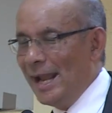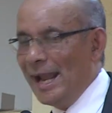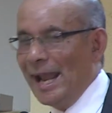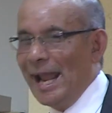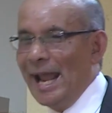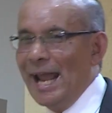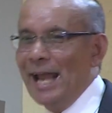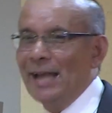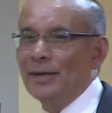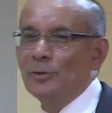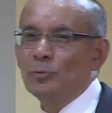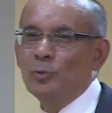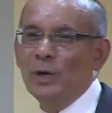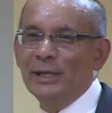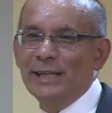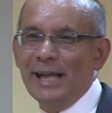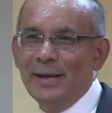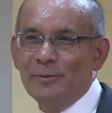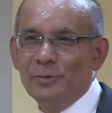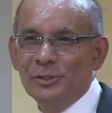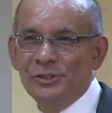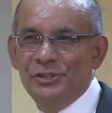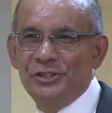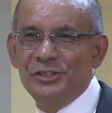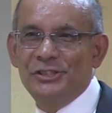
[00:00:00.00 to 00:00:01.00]
And what
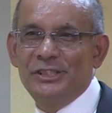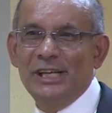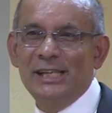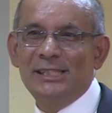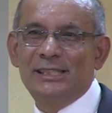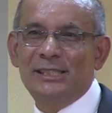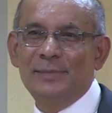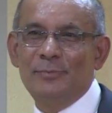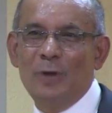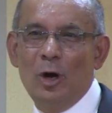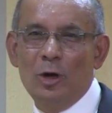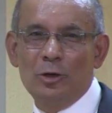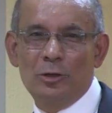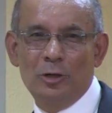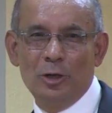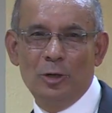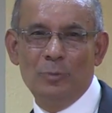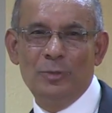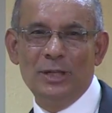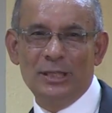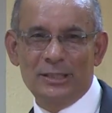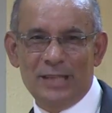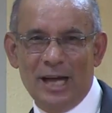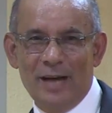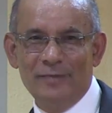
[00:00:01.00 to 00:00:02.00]
I would suggest about
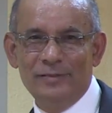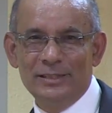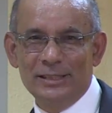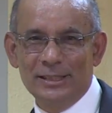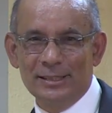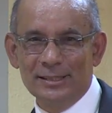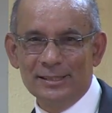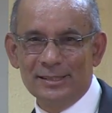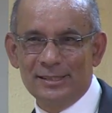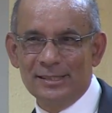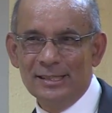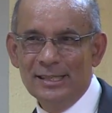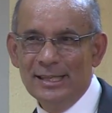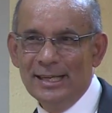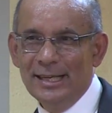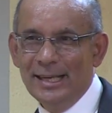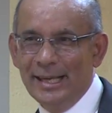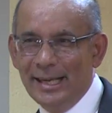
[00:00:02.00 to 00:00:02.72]
global governance